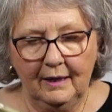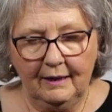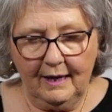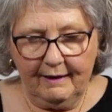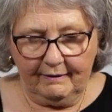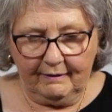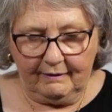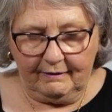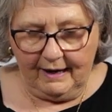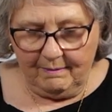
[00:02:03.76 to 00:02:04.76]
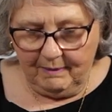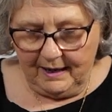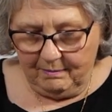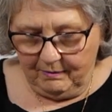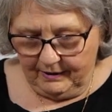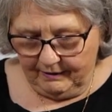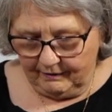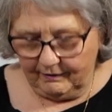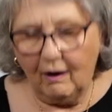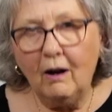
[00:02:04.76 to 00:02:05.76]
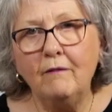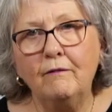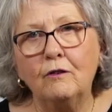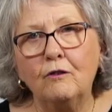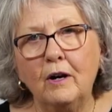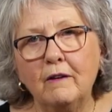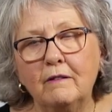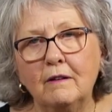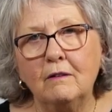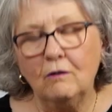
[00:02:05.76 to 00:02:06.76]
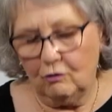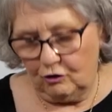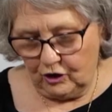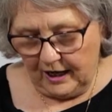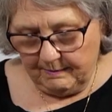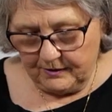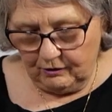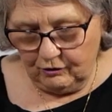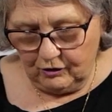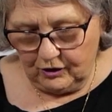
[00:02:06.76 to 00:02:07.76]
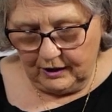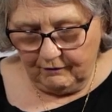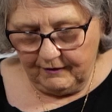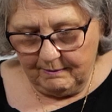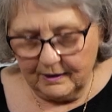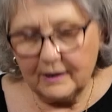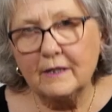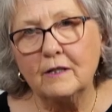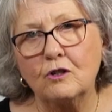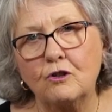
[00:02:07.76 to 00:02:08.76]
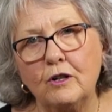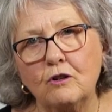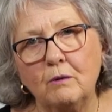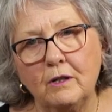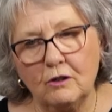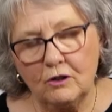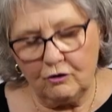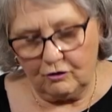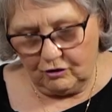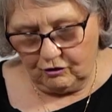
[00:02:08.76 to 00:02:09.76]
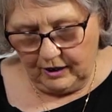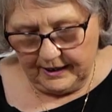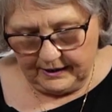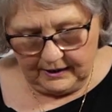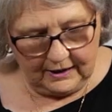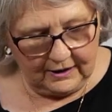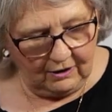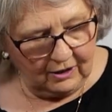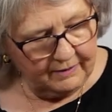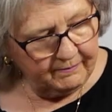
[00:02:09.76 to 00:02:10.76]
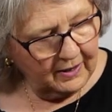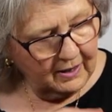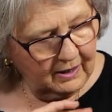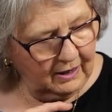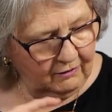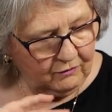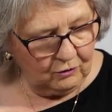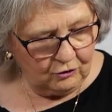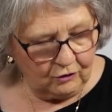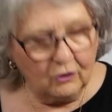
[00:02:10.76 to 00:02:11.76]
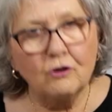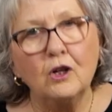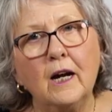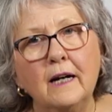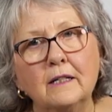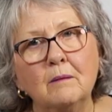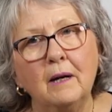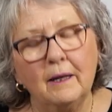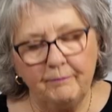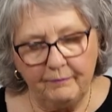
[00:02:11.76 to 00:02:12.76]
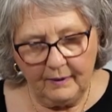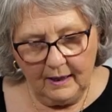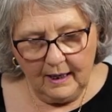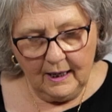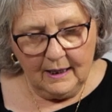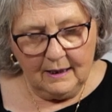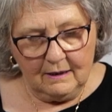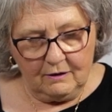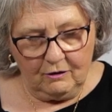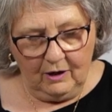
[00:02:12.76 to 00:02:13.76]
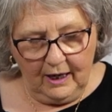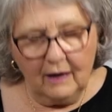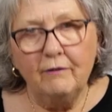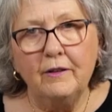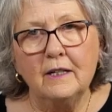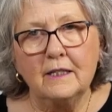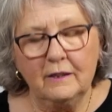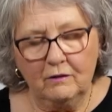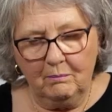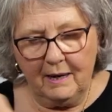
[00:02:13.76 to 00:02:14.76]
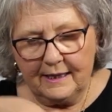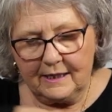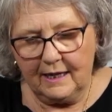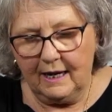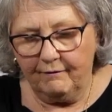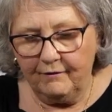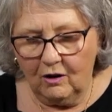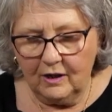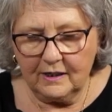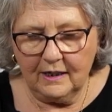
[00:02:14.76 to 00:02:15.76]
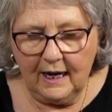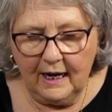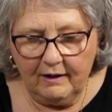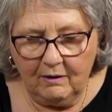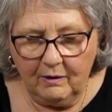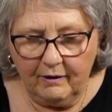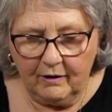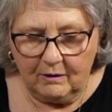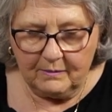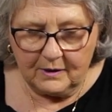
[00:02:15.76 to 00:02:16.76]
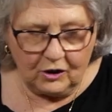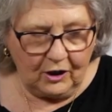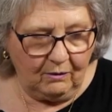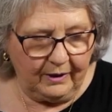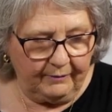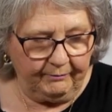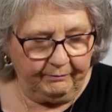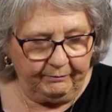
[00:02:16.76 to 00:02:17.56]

It has the sandpaper inside for tracing your shapes onto so your fabric doesn't stretch when you trace a design. And of course you've got your cutting mat. So I love these little mats to have nice and handy where I'm sewing.